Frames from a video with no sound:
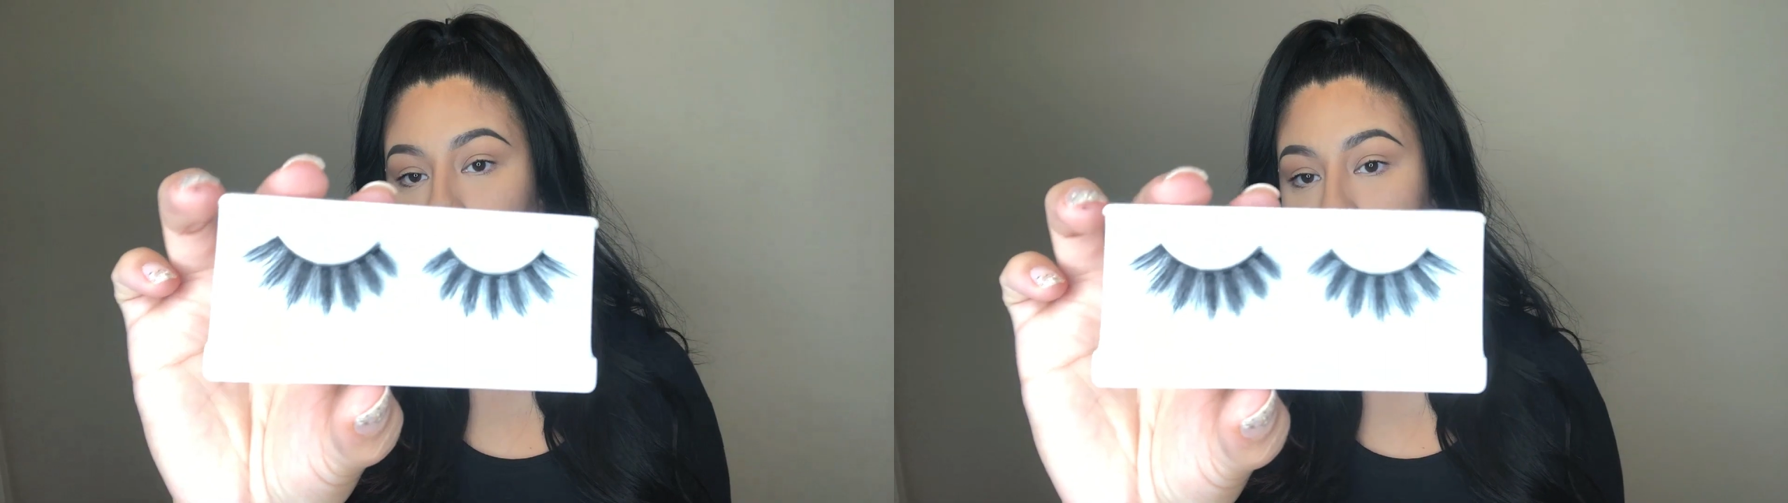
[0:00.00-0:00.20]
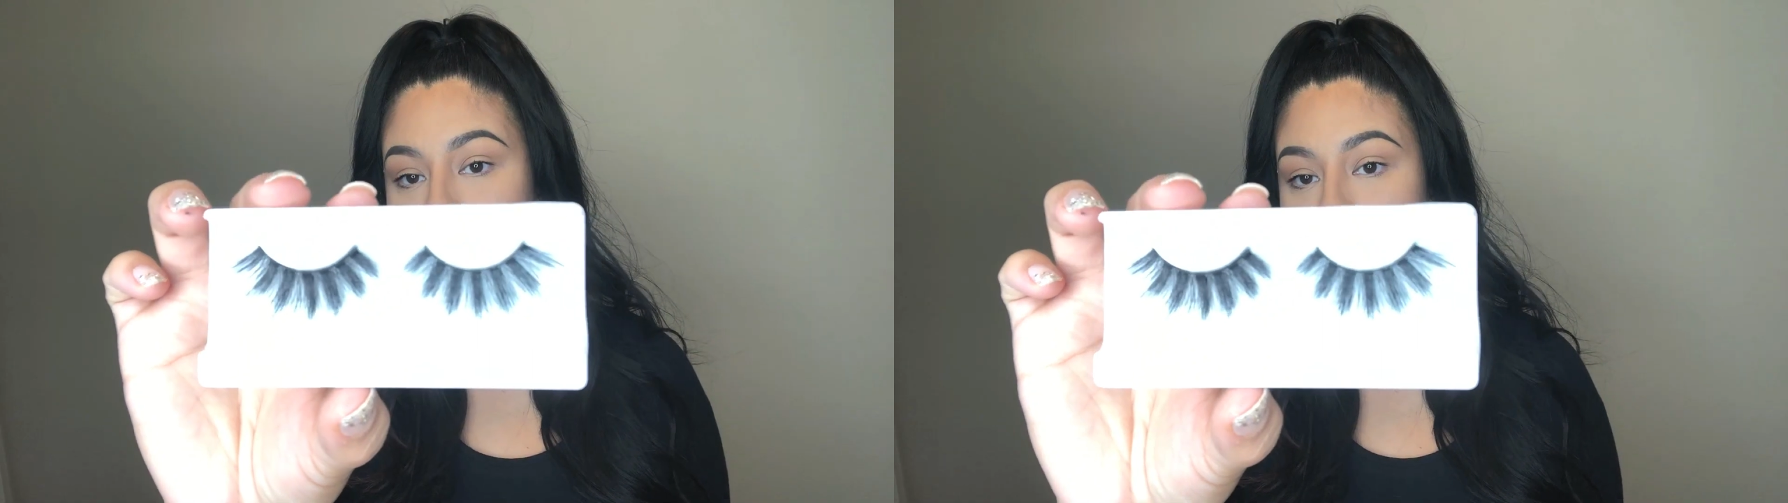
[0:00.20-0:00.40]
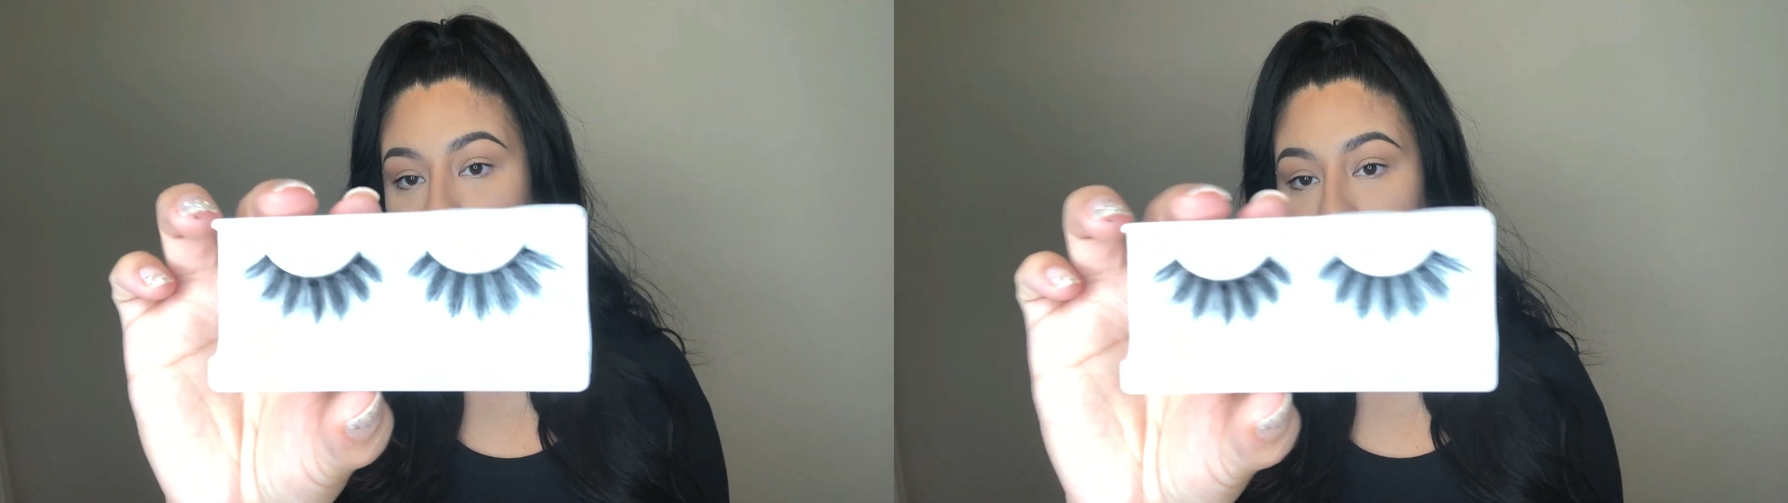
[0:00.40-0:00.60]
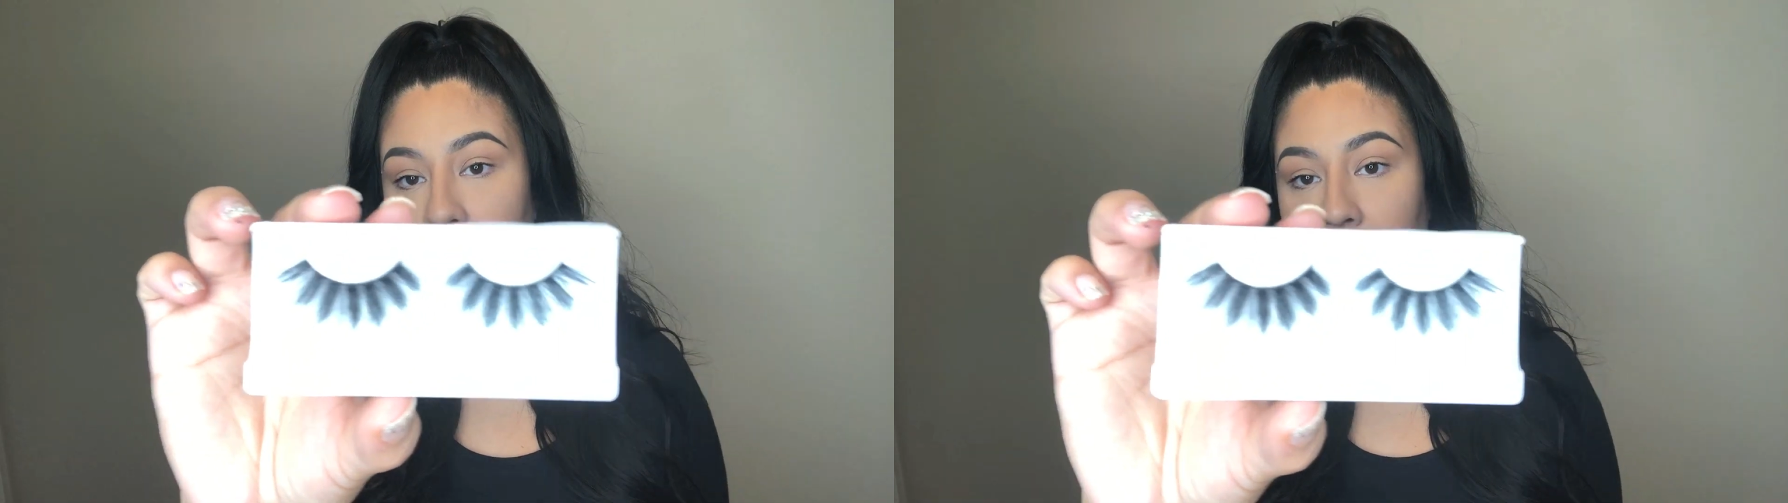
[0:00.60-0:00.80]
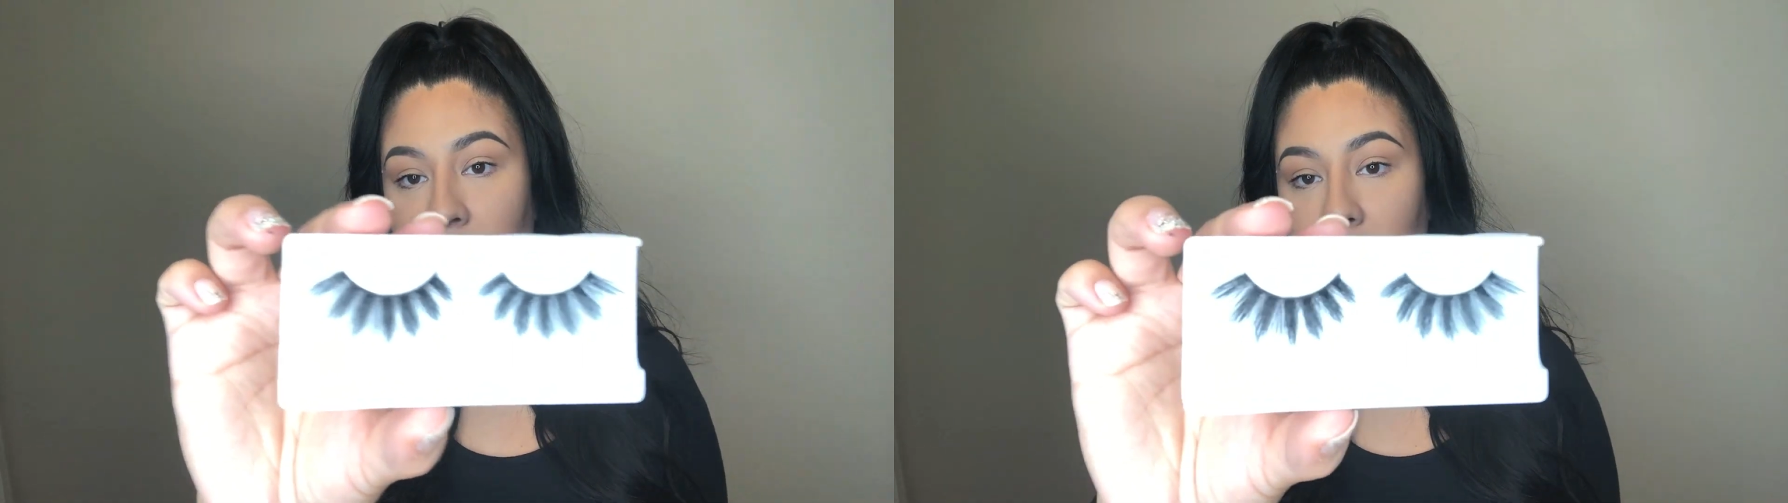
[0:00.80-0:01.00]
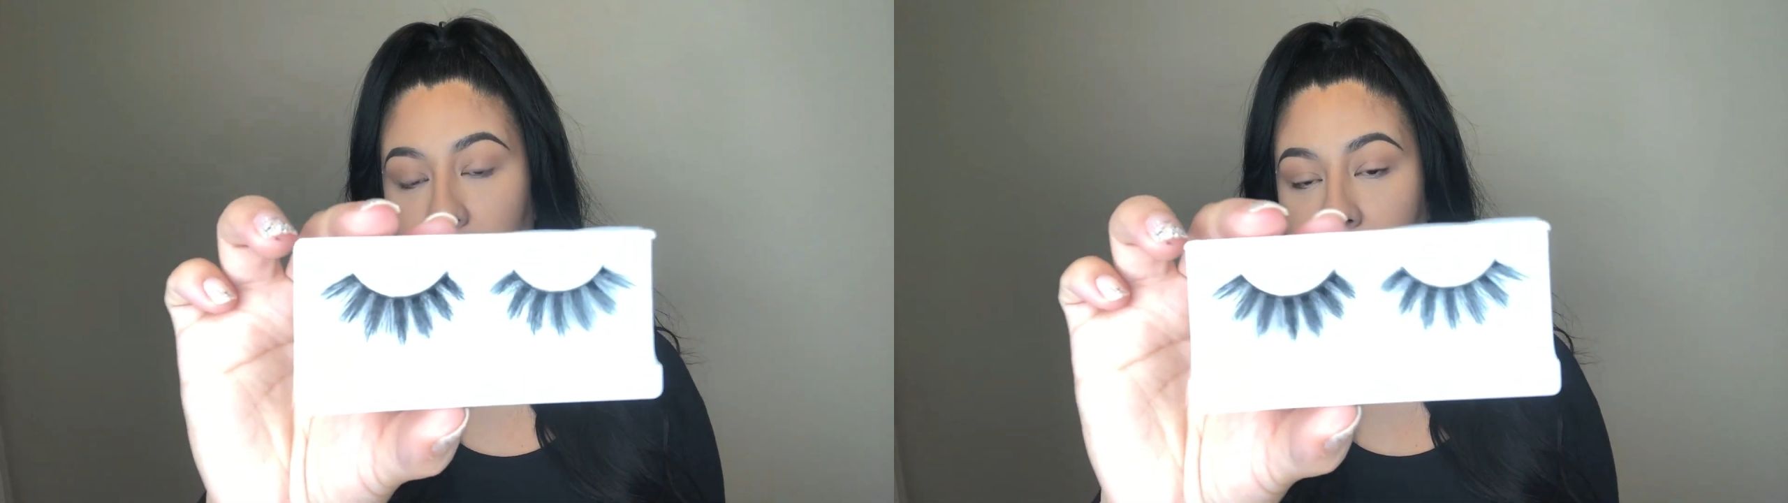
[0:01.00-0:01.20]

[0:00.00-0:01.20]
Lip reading: dramatic.